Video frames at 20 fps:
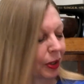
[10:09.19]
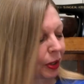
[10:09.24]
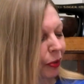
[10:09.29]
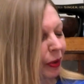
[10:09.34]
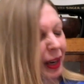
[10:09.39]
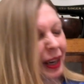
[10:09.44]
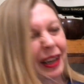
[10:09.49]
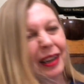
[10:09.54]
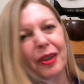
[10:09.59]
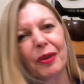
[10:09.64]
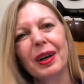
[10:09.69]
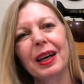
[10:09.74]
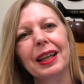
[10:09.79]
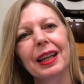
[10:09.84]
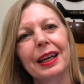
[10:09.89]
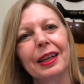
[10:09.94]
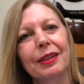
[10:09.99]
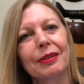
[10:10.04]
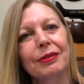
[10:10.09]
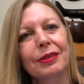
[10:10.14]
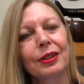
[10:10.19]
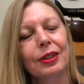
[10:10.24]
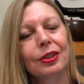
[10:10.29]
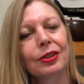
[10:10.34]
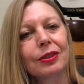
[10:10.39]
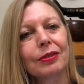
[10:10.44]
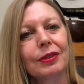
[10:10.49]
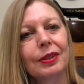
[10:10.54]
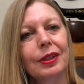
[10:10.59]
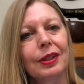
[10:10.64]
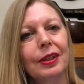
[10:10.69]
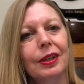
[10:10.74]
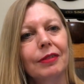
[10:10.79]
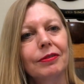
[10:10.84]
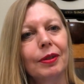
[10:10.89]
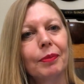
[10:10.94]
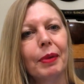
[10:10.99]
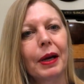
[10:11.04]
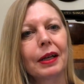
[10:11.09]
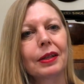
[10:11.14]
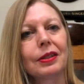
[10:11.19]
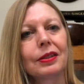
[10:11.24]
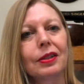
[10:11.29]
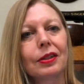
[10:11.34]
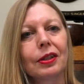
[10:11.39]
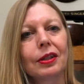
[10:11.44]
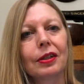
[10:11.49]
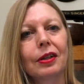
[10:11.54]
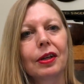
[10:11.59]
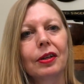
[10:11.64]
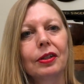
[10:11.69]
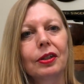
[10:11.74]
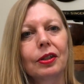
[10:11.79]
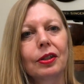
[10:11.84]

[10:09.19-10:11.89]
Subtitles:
I quite like the finish of a band on a